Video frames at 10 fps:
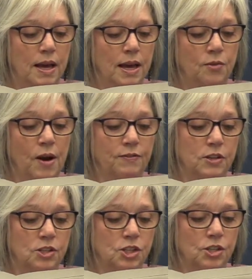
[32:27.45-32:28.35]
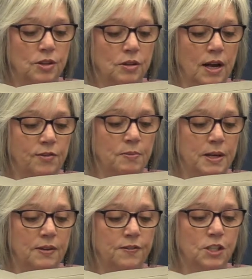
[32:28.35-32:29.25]
in reference to the government
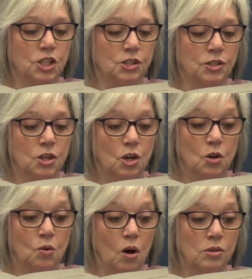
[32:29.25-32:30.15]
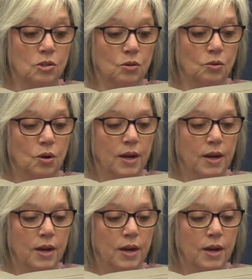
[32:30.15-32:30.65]
officials who also